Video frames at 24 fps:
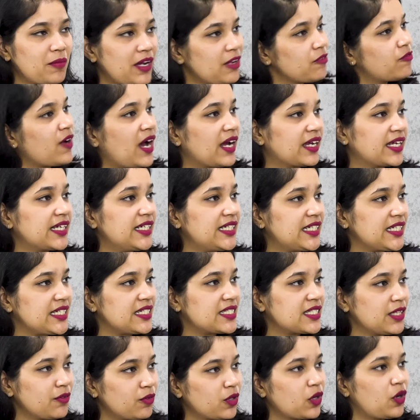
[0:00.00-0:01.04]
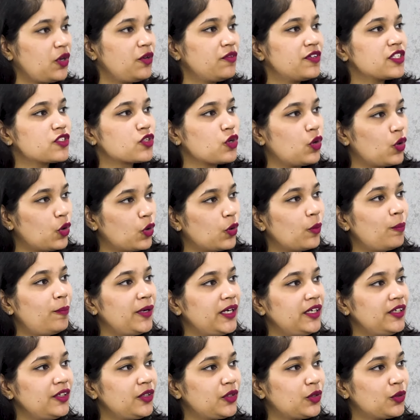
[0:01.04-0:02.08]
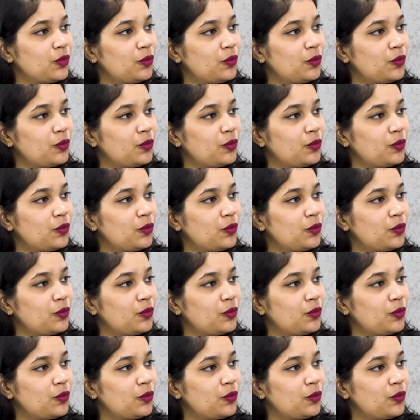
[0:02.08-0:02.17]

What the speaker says: my faculties, they were always open